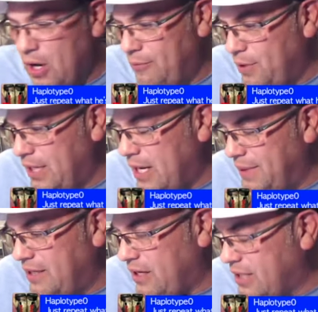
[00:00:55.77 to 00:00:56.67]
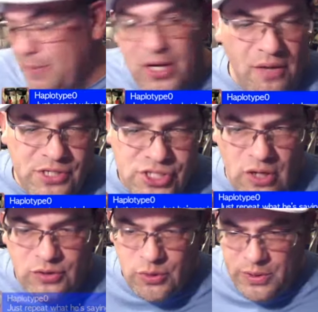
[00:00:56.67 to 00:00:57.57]
I really, I mean, uh, coming on the
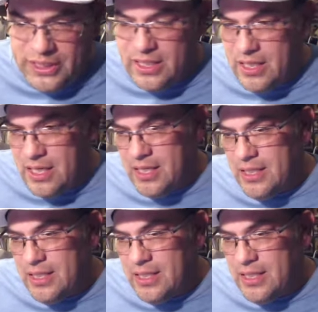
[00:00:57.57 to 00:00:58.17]
show so we can uh,